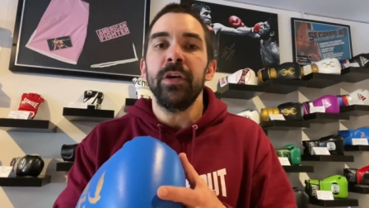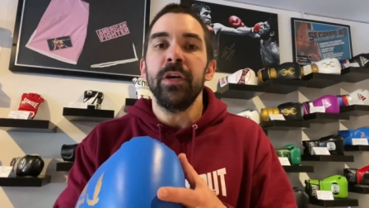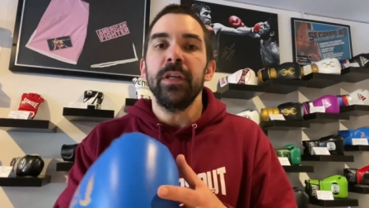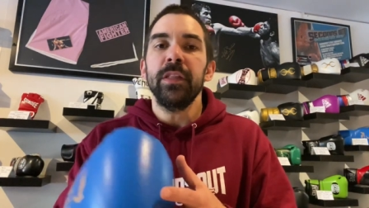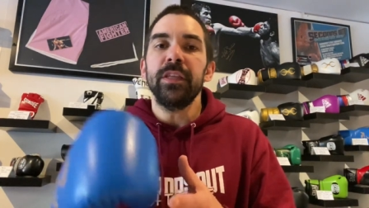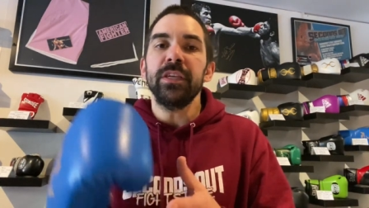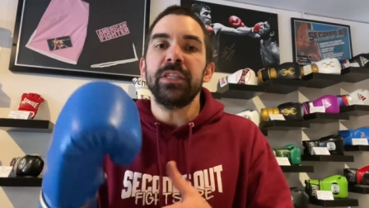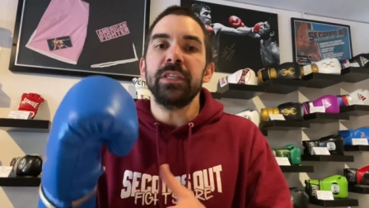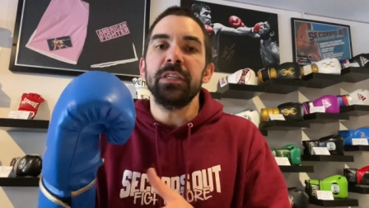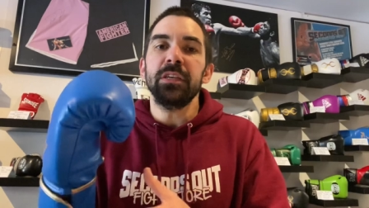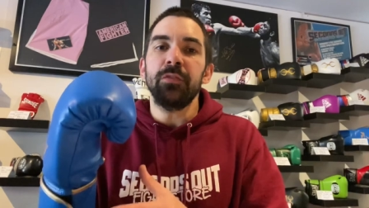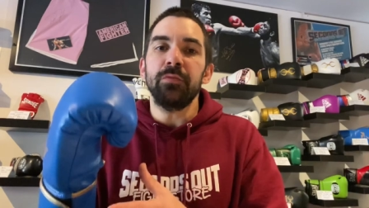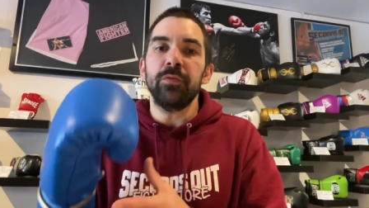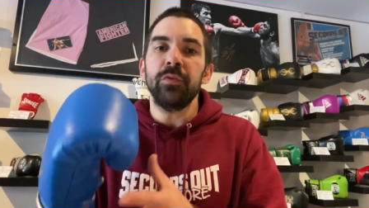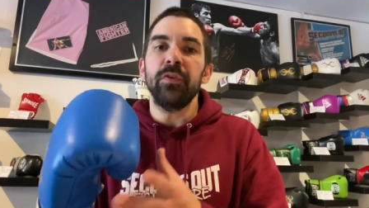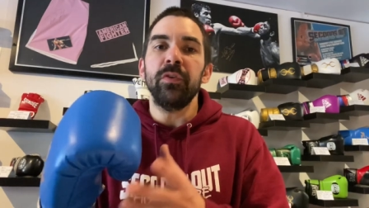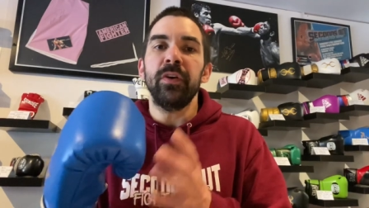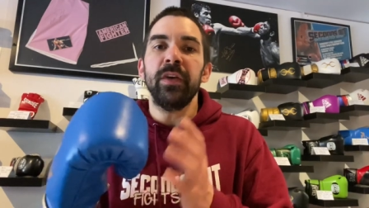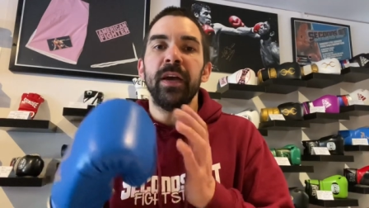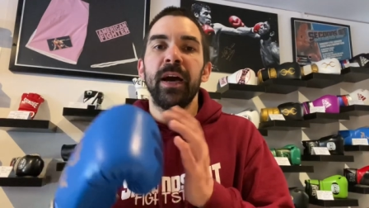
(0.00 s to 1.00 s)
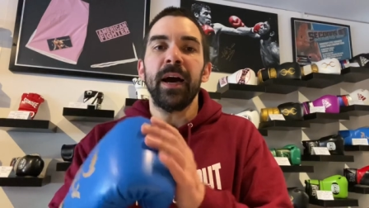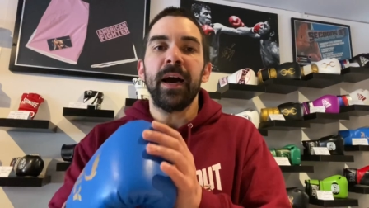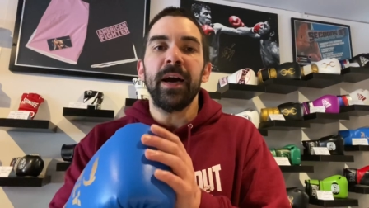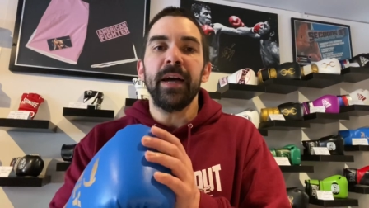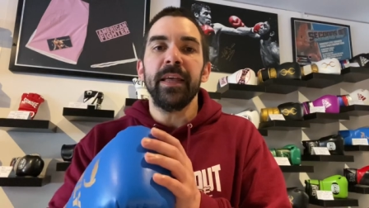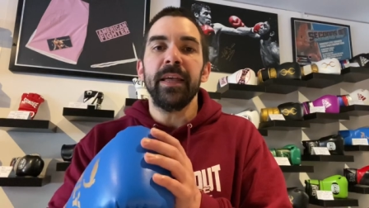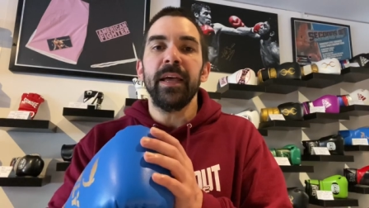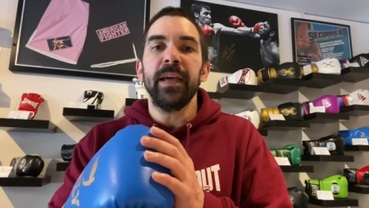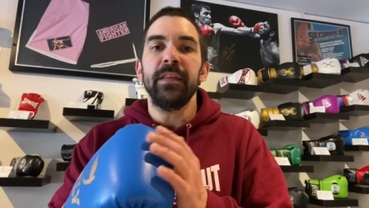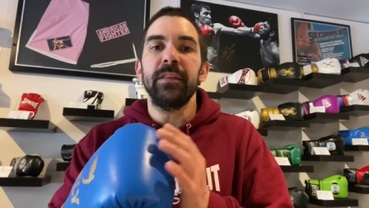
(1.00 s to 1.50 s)
This is a really
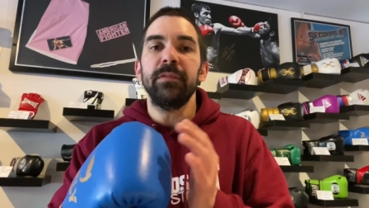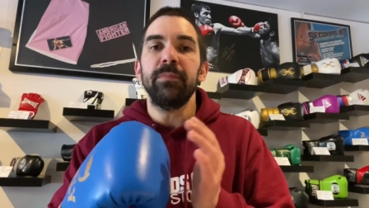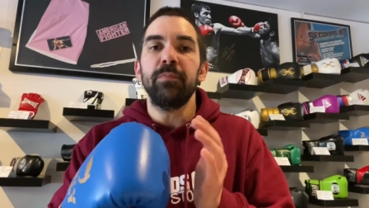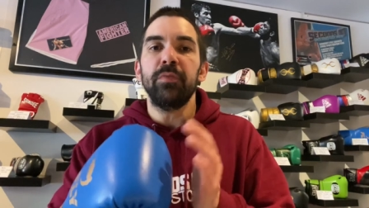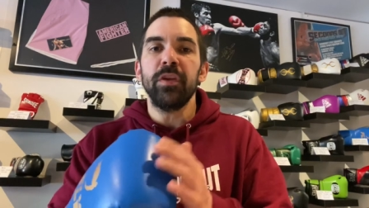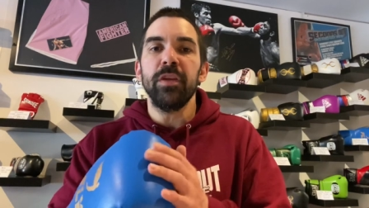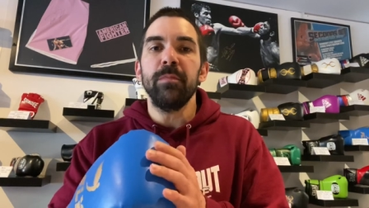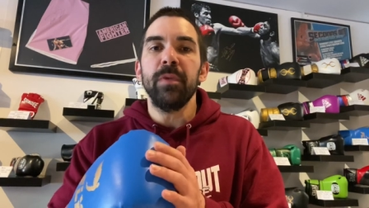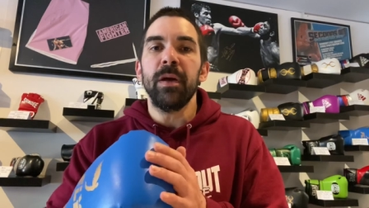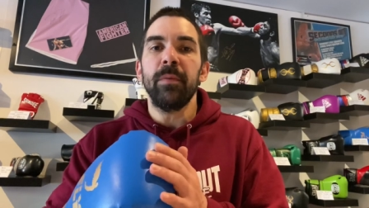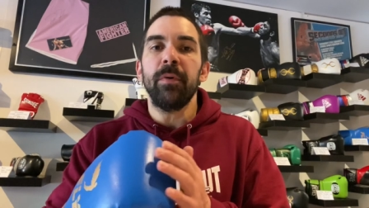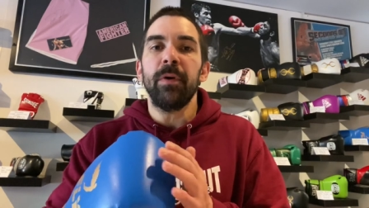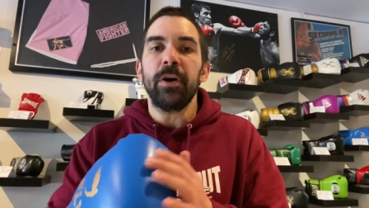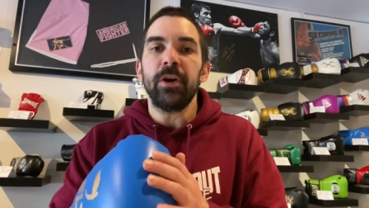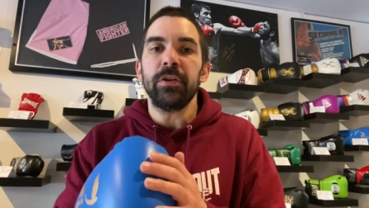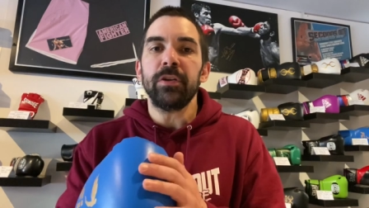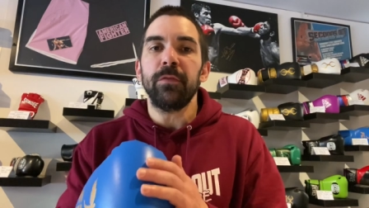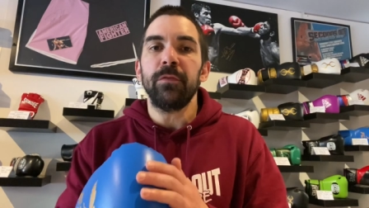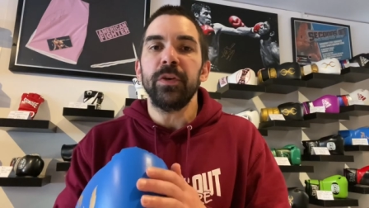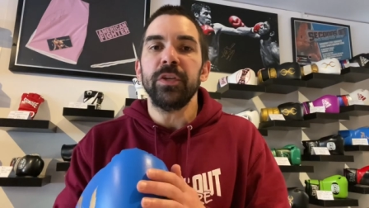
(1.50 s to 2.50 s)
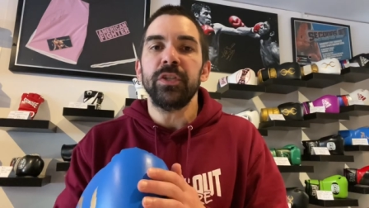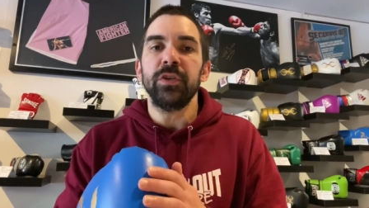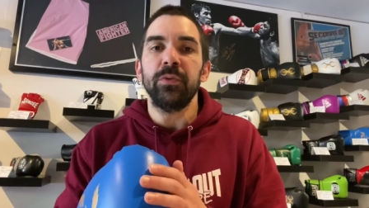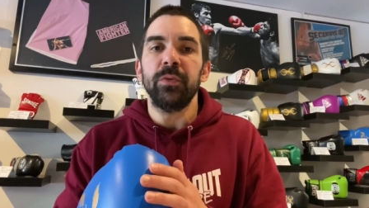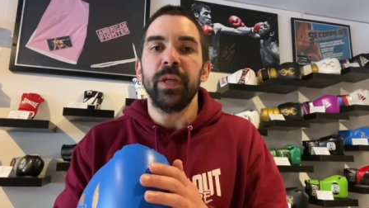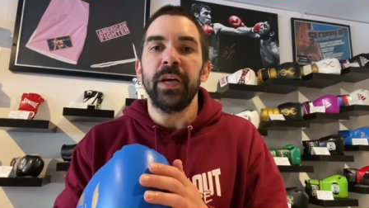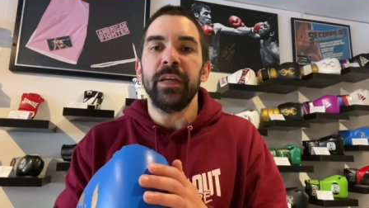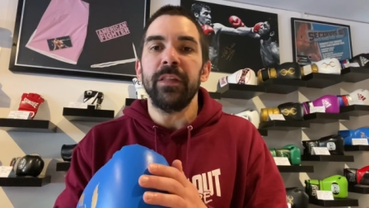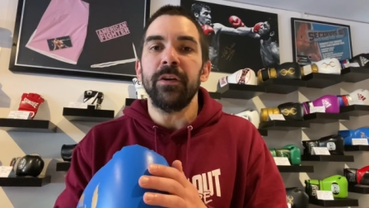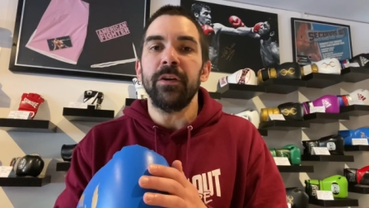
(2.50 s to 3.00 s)
high-end premium artificial
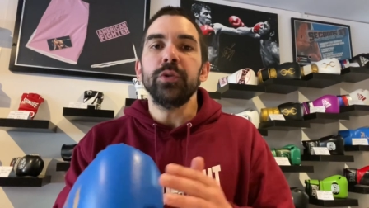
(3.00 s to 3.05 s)
leather,